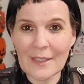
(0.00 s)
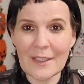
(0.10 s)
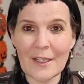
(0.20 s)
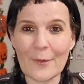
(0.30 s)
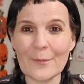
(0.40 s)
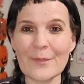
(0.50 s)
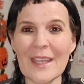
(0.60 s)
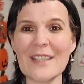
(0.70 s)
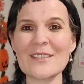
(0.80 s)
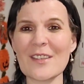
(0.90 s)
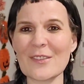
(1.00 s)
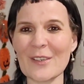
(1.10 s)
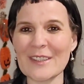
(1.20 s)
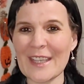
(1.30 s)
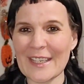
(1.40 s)
You know, it's a
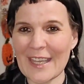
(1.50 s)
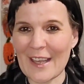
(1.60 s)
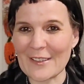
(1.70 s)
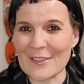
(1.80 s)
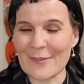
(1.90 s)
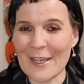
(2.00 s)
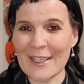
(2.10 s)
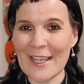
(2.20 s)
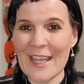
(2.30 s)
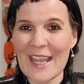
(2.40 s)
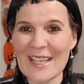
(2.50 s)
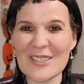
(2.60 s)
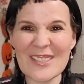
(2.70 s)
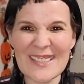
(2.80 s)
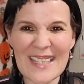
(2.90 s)
thought that counts, right? And
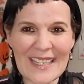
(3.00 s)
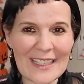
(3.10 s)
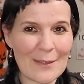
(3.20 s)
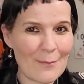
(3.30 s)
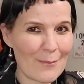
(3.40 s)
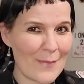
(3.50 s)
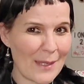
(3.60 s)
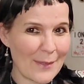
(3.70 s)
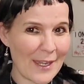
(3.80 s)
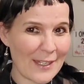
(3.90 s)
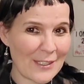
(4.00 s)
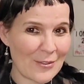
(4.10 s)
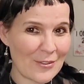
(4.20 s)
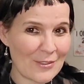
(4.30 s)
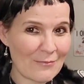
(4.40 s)
just think, maybe I can
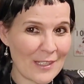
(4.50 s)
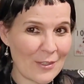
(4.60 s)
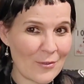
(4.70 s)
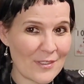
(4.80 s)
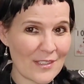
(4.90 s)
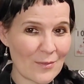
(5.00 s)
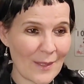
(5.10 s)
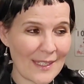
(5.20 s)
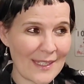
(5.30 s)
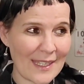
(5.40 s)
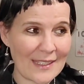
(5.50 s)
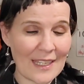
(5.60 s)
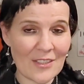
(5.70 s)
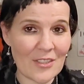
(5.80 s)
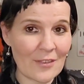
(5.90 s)
reuse this wig again
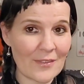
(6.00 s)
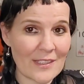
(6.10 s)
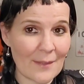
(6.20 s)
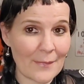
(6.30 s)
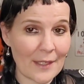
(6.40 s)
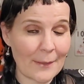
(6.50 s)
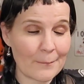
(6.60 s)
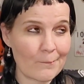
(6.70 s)
next year for something.